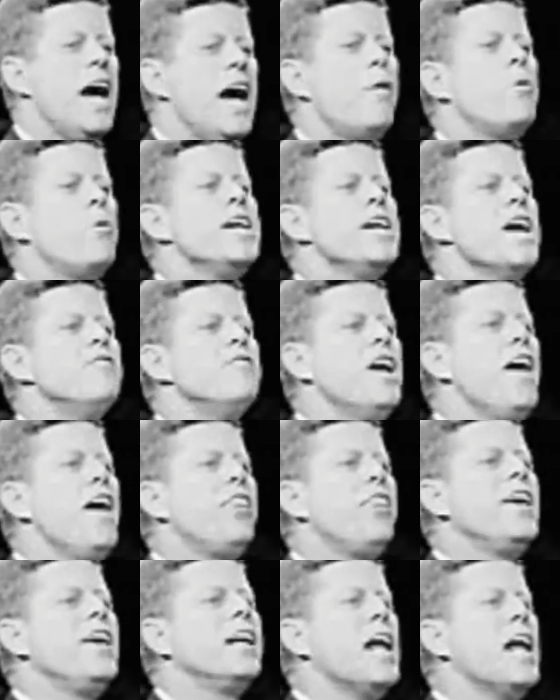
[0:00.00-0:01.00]
and we have
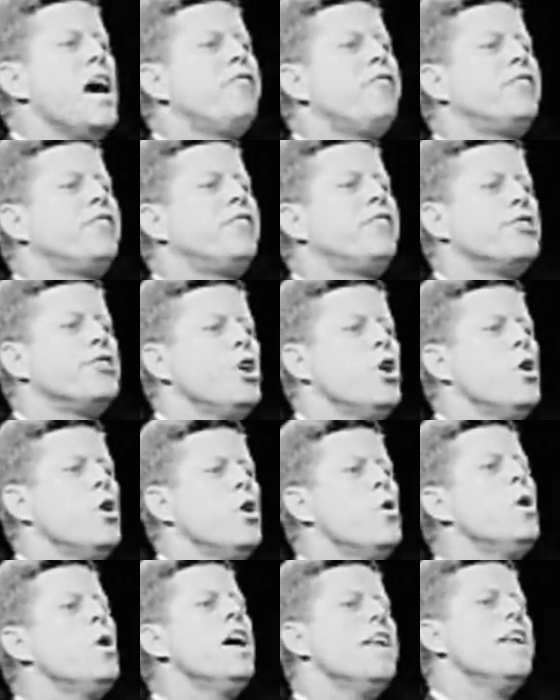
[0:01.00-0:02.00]
nothing left to
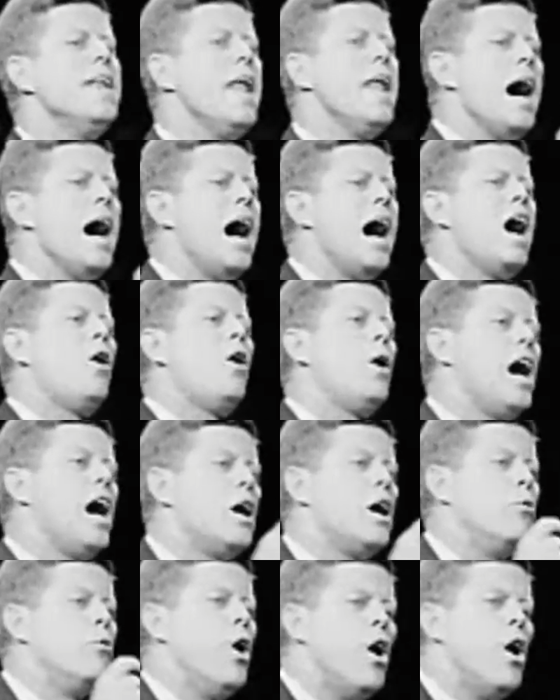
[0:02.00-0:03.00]
do now
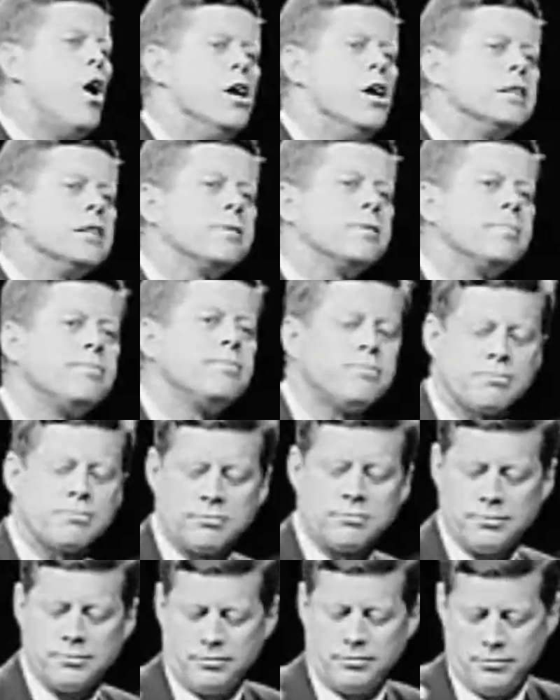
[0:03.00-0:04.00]
are wrong.
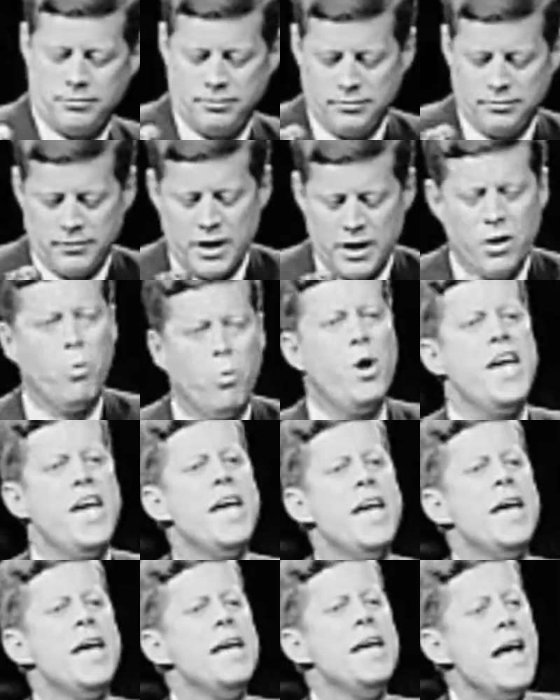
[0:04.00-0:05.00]

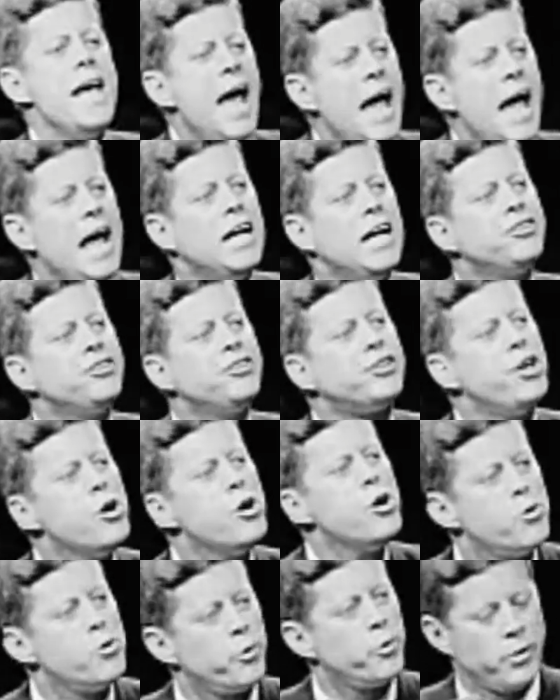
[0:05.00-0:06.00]
We ask
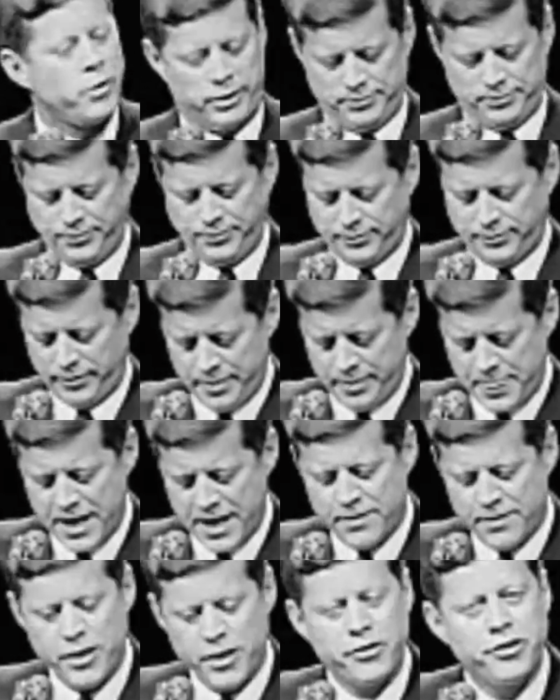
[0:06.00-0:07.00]
you,
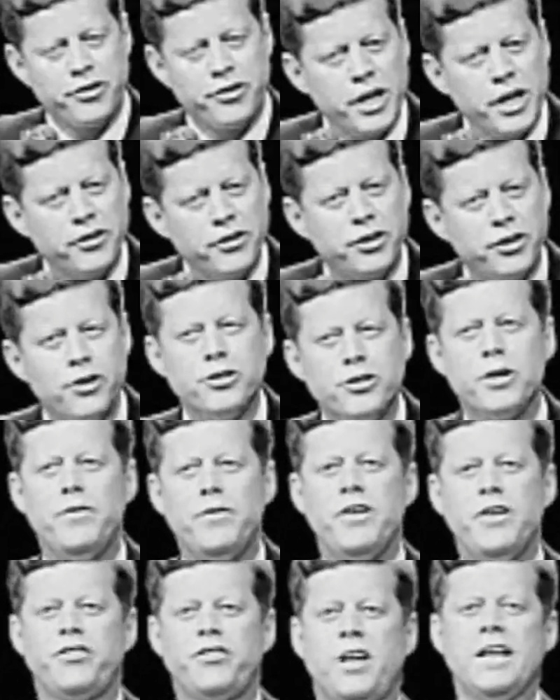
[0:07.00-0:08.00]
the citizens of
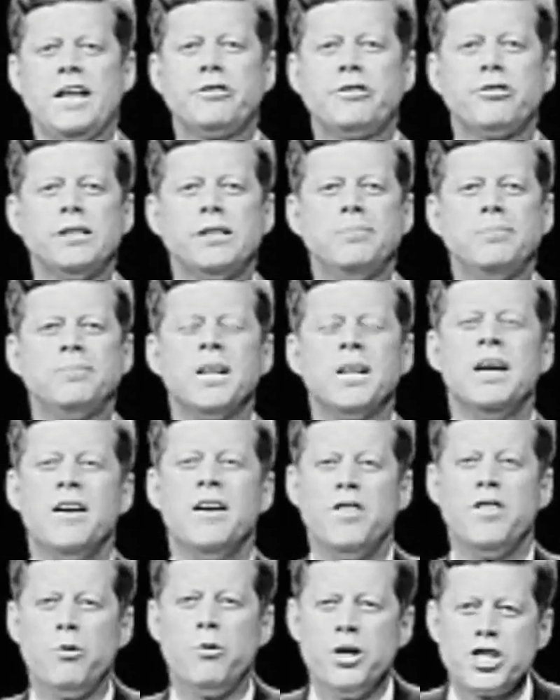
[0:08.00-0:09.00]
this country,
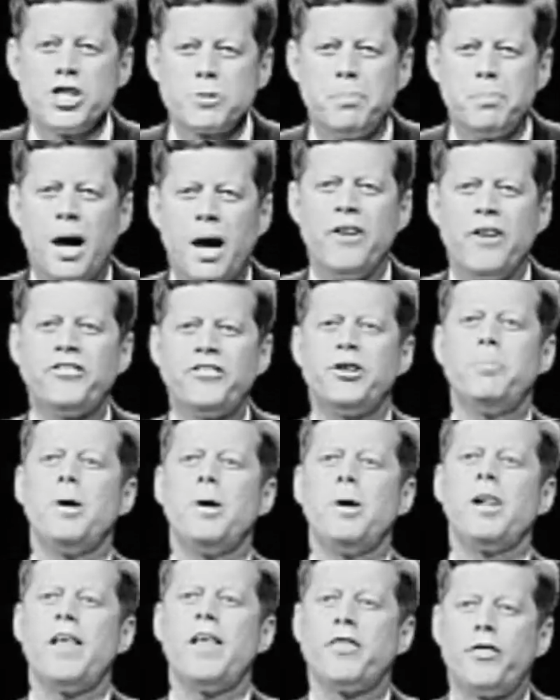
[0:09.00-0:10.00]
the
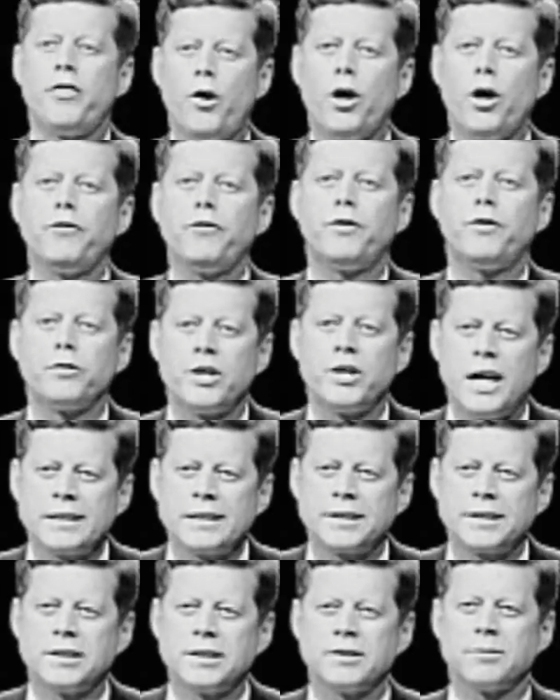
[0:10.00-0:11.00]
responsible and thoughtful
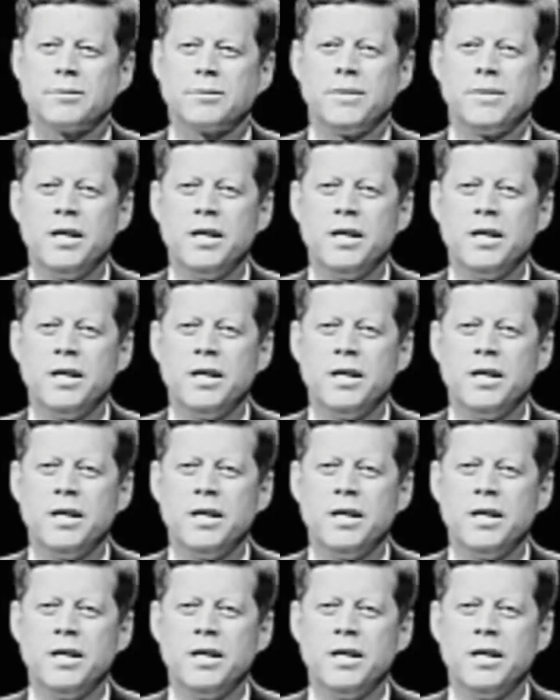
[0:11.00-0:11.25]
doctors,